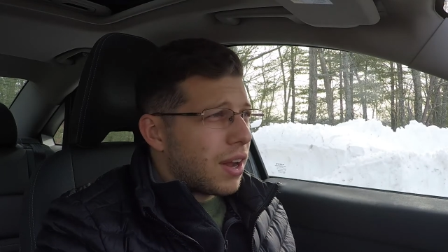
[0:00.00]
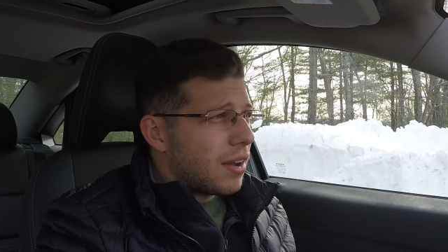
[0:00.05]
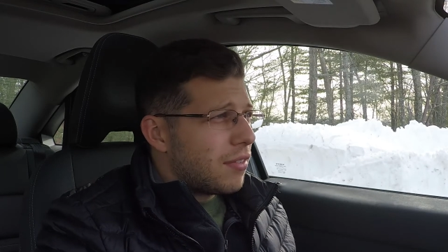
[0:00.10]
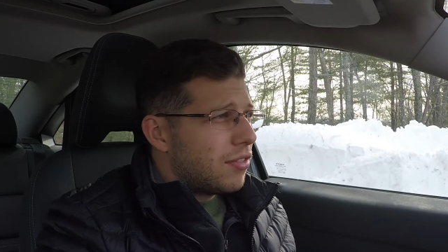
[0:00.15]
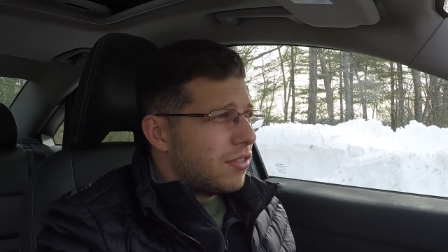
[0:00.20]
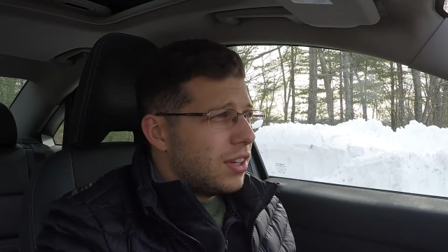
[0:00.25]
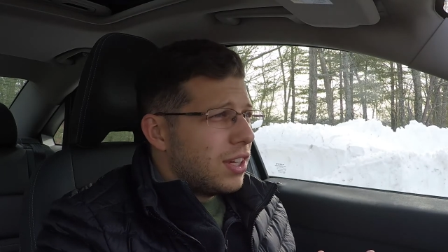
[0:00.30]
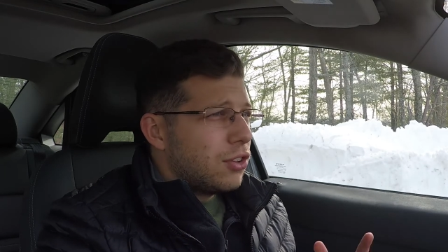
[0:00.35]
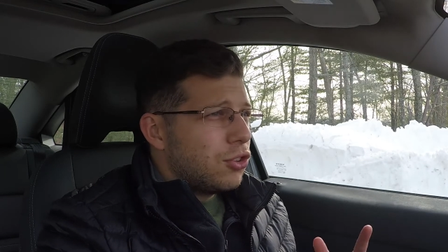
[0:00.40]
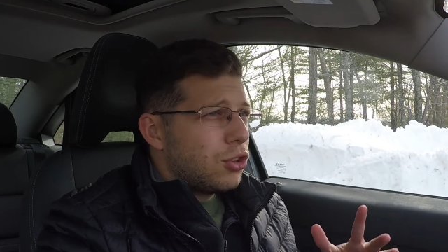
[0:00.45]
I've
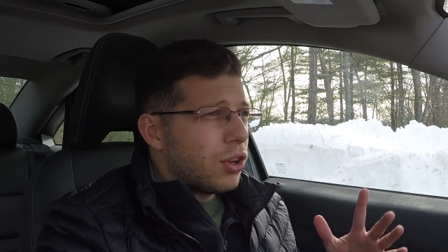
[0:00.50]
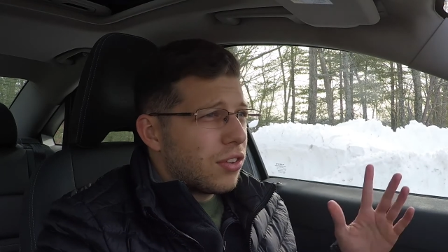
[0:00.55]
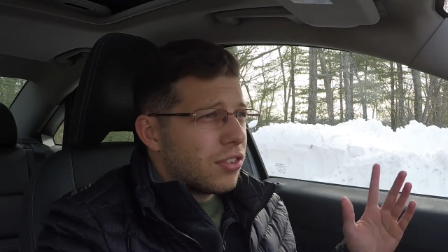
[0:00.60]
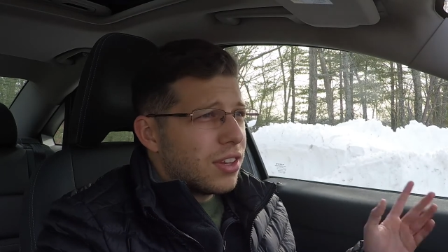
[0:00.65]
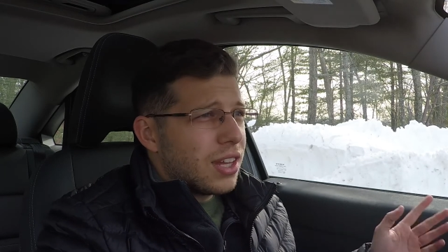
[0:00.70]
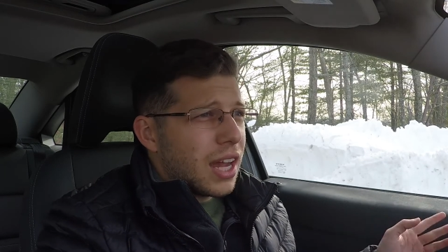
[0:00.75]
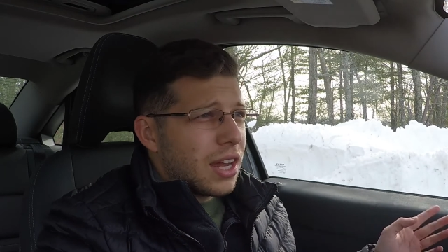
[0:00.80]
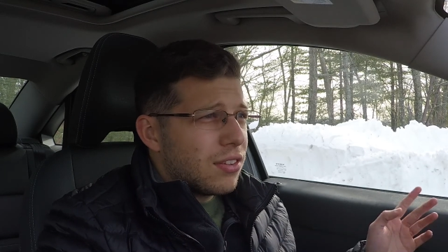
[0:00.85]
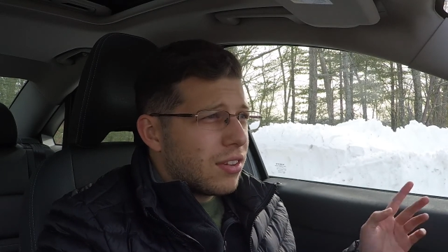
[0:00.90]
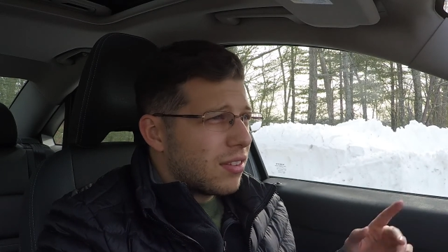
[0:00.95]
seen
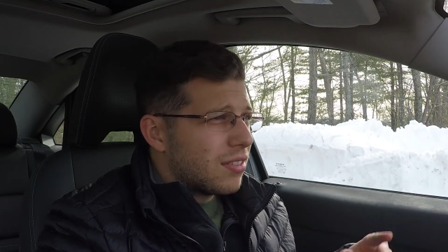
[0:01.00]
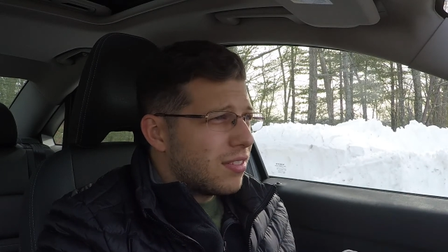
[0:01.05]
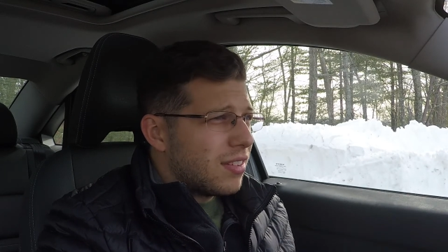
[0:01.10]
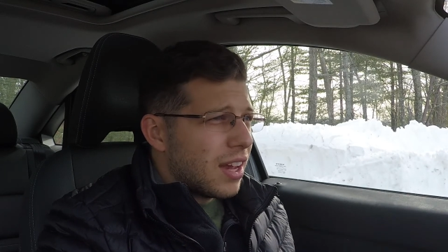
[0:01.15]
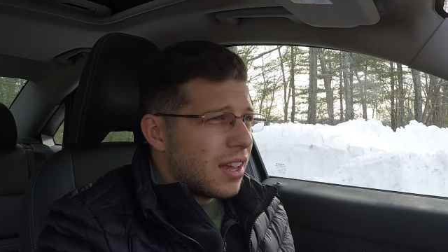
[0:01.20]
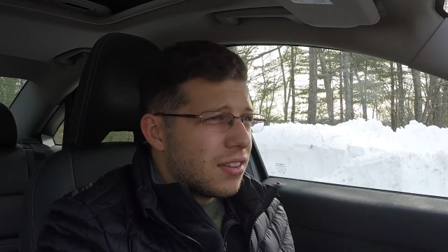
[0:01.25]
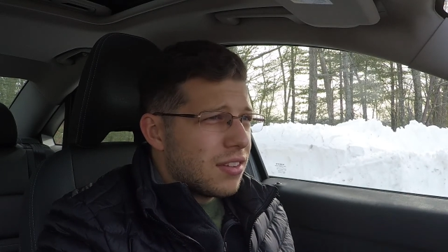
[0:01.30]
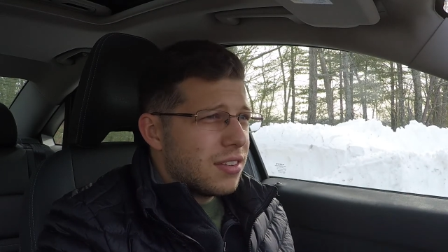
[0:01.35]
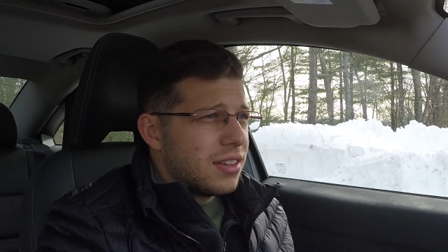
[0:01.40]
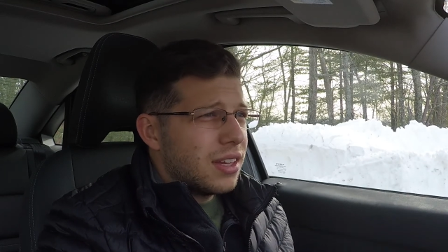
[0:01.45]
2009,
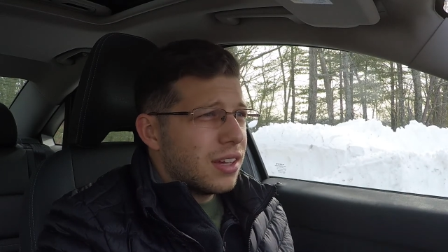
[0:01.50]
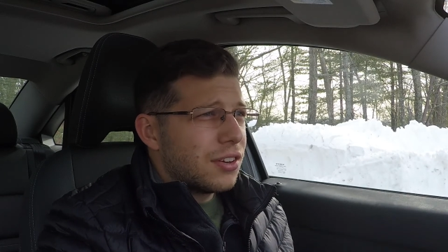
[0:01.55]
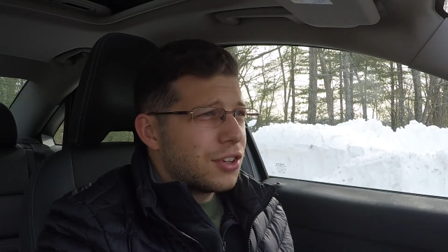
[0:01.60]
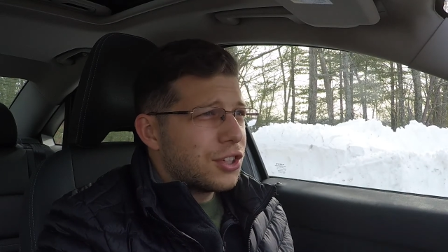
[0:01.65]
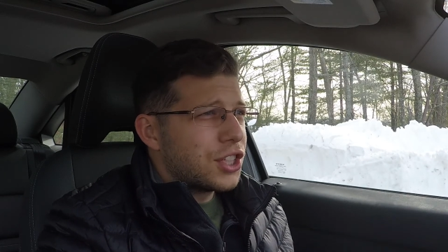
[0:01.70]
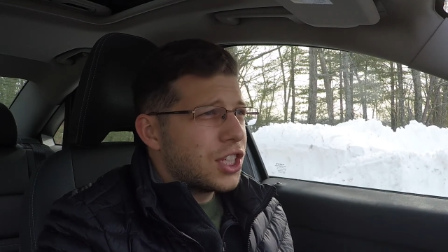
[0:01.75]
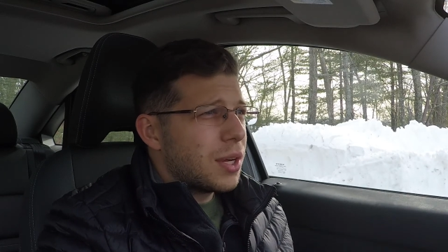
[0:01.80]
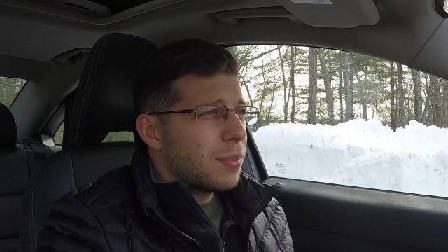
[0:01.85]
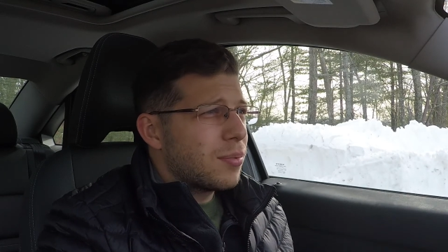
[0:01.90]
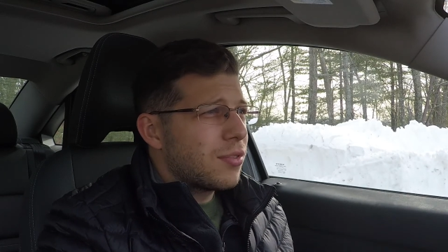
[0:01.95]
2010s at
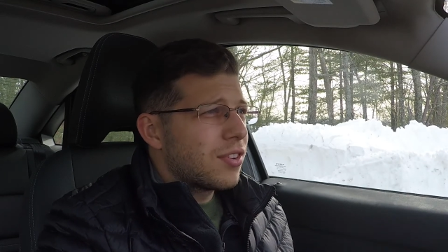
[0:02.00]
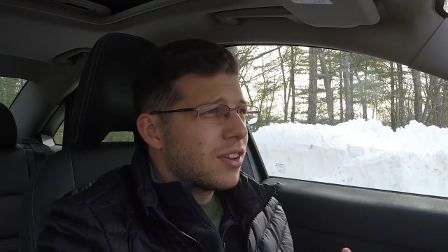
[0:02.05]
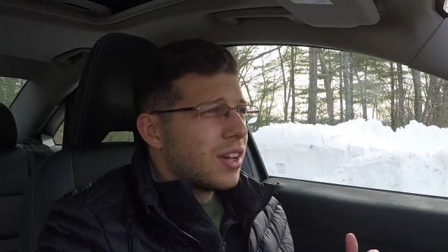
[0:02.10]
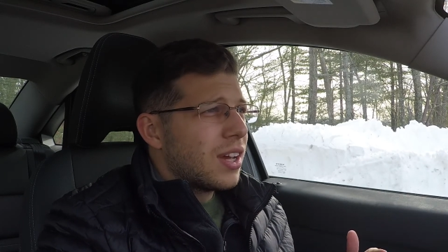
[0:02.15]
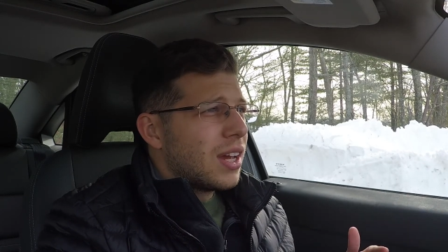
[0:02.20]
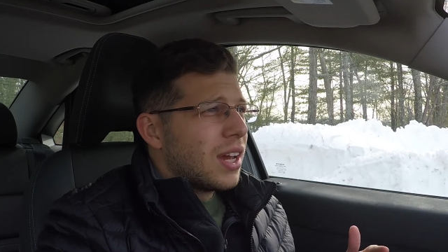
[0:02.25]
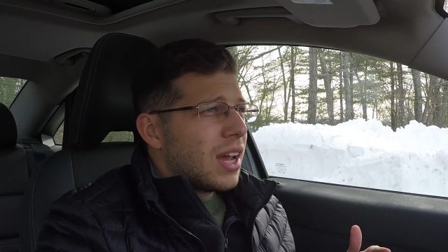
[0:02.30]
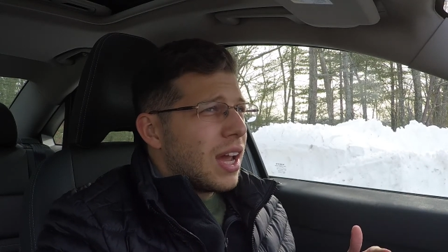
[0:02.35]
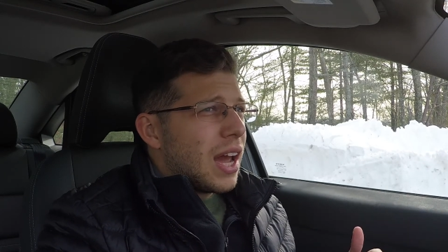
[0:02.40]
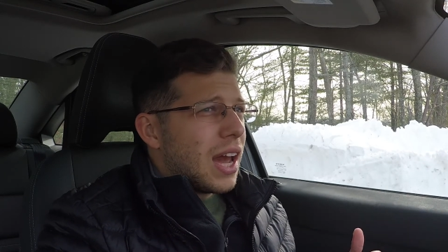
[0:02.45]
dealerships,
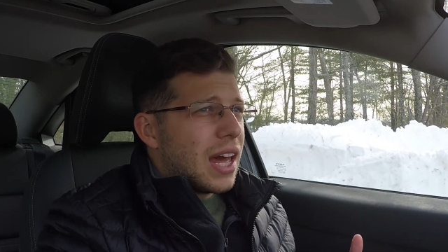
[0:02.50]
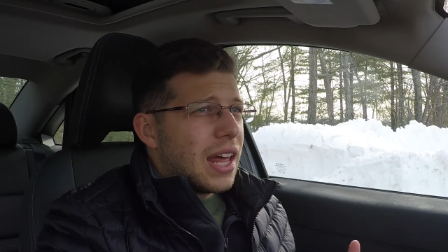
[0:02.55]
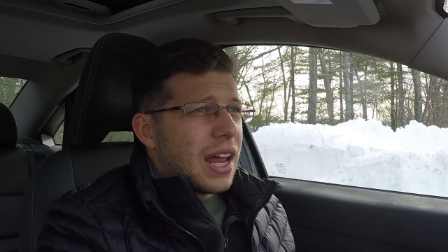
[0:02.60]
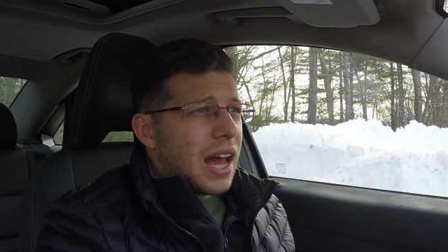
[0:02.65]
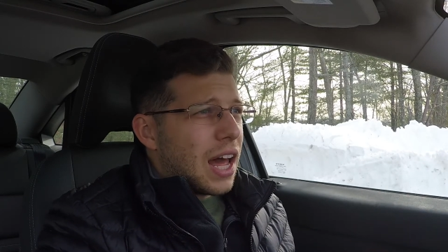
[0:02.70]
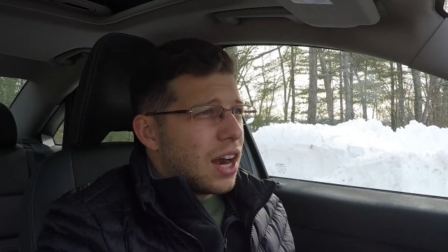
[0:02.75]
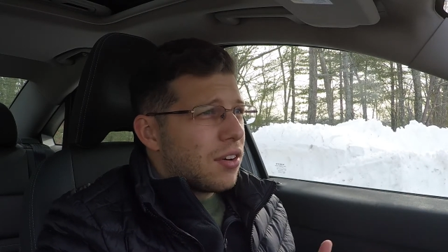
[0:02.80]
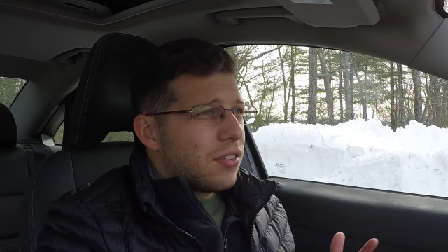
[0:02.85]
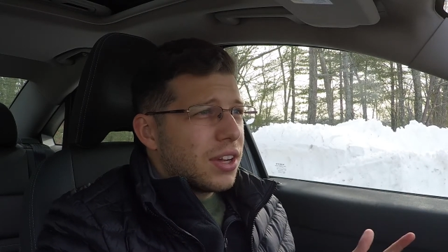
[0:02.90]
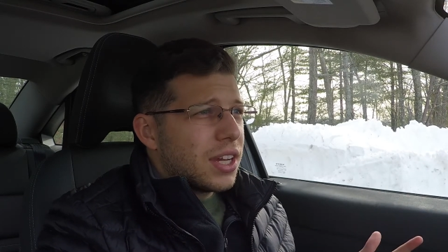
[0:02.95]
and
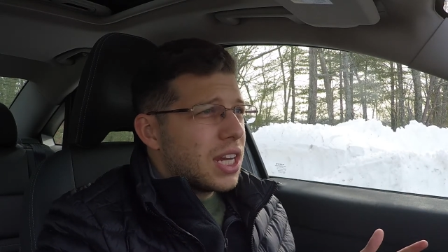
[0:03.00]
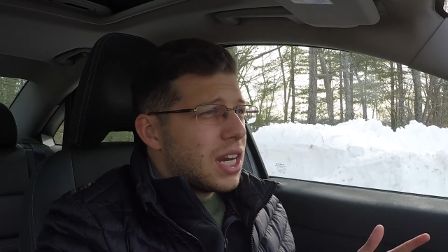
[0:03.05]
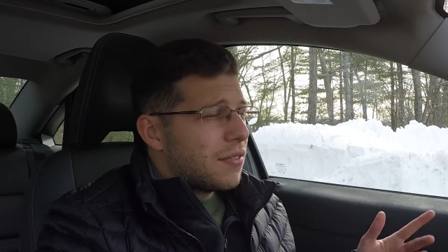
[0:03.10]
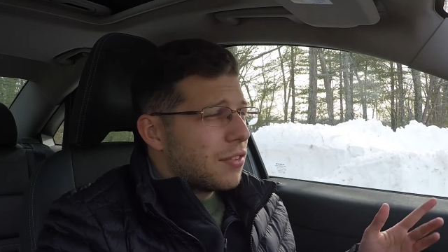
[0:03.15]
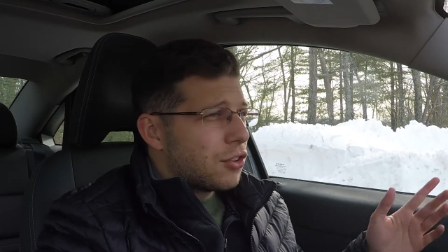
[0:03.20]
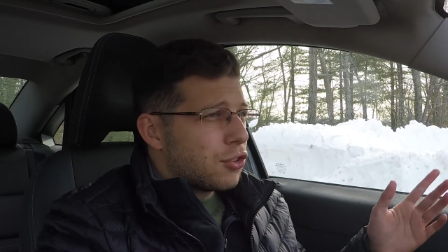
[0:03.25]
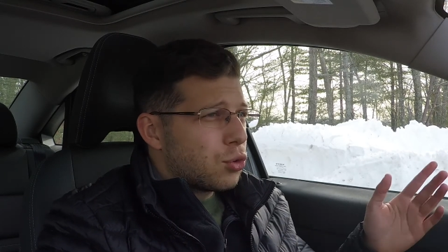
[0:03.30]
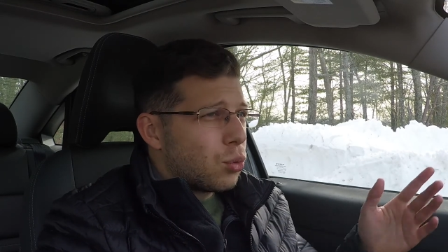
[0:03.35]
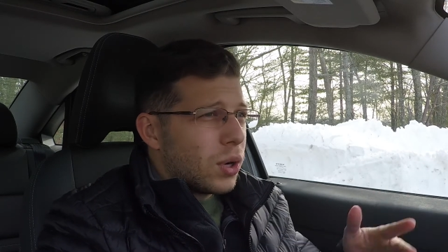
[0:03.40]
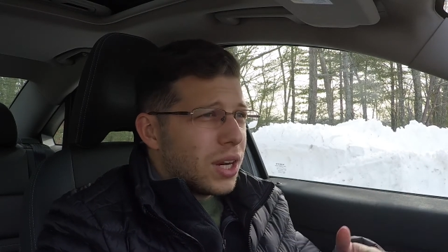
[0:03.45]
I don't really care if
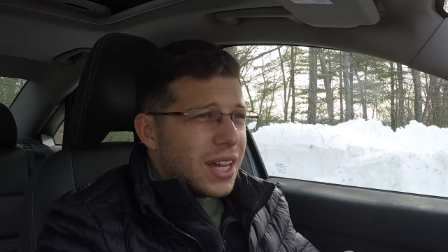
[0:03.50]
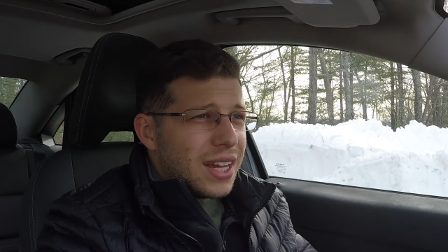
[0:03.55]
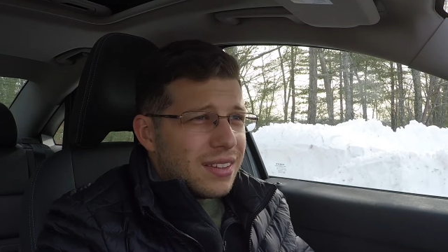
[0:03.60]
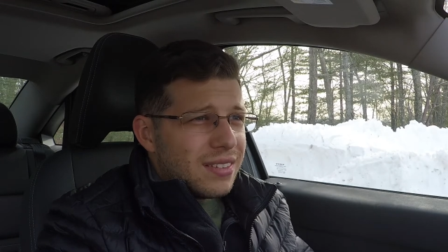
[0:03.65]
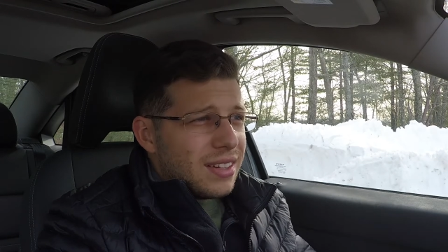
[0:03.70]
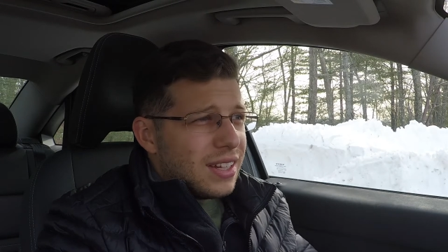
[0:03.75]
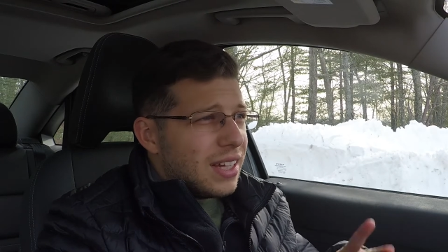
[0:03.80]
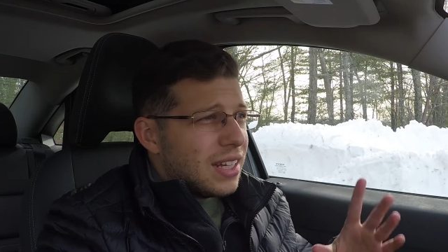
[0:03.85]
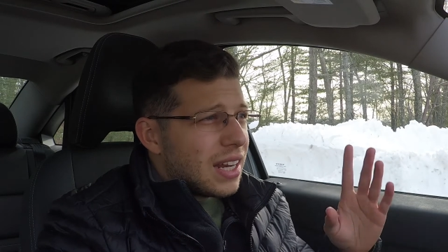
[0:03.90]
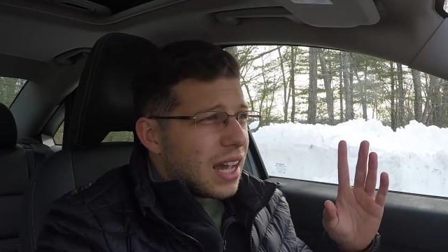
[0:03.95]
it's
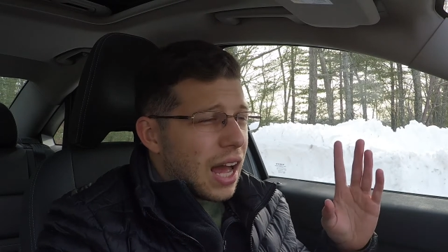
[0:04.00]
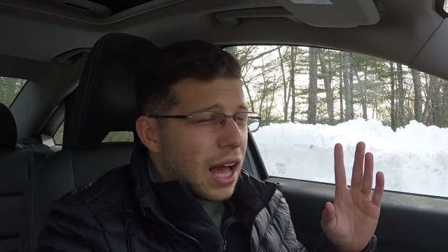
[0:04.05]
2018.